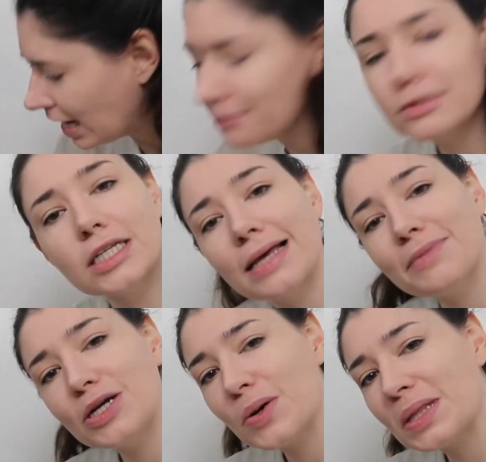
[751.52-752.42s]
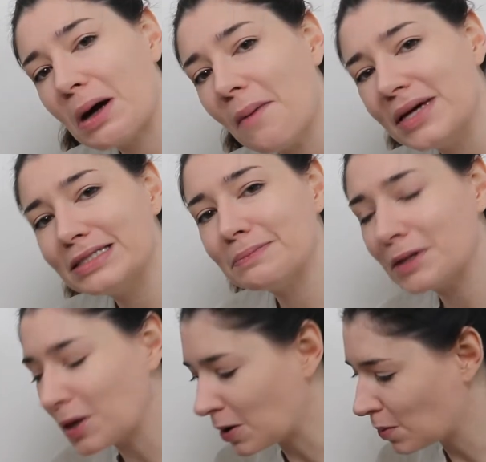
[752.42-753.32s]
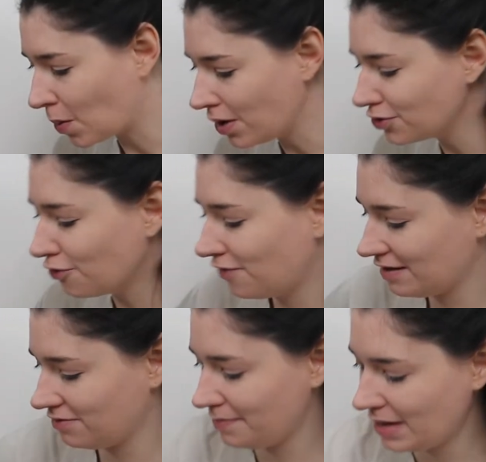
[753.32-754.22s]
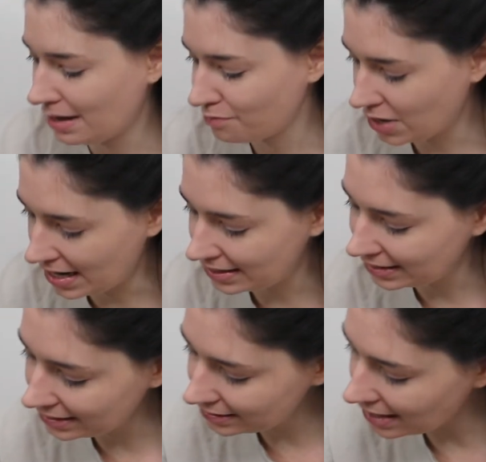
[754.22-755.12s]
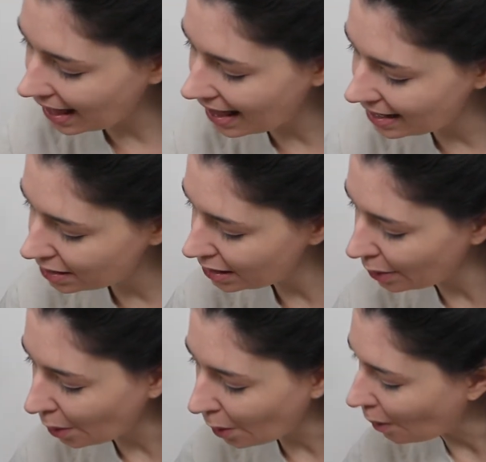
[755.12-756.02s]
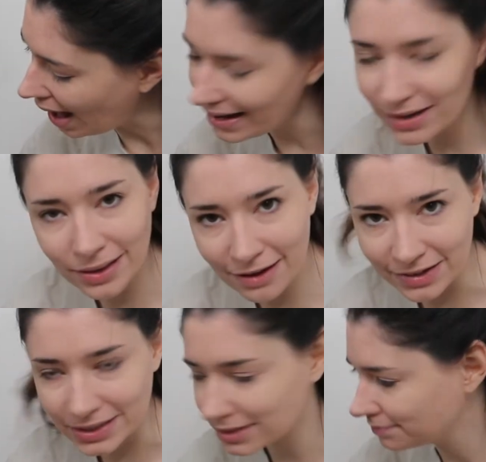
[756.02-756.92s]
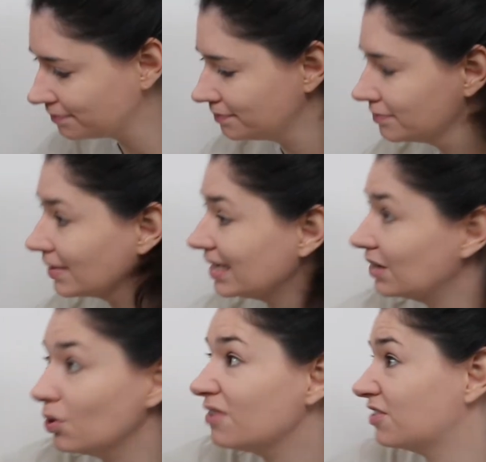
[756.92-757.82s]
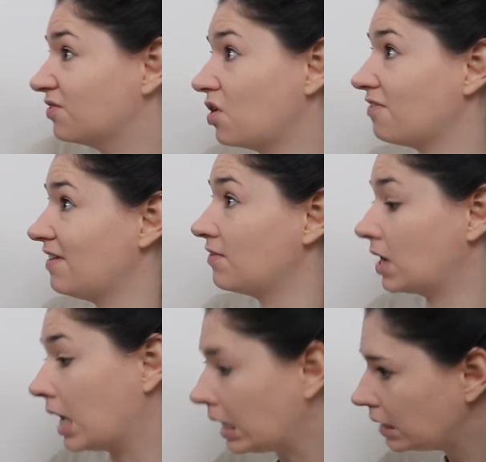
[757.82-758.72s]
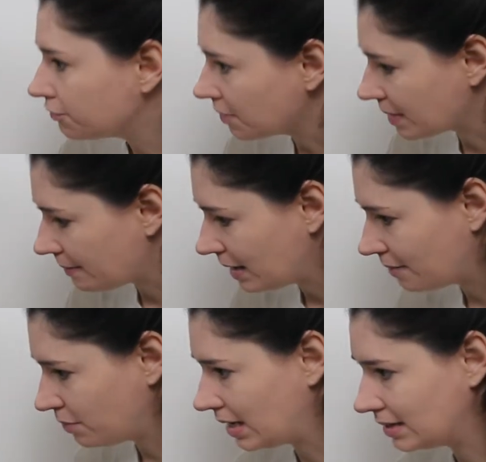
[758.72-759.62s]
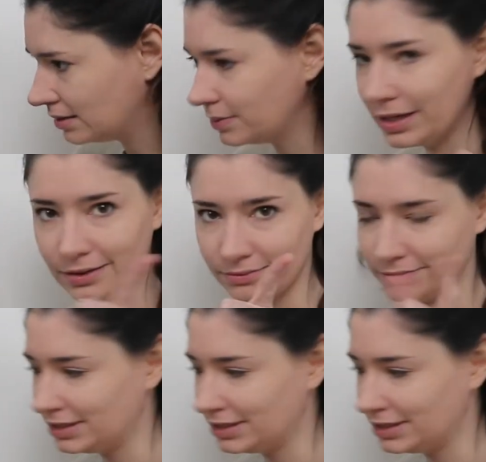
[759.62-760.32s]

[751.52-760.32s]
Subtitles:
Yeah, so let me know in the comments below what your favorite paint brand is and why you love it, or if you've got a favorite color from that paint brand as well.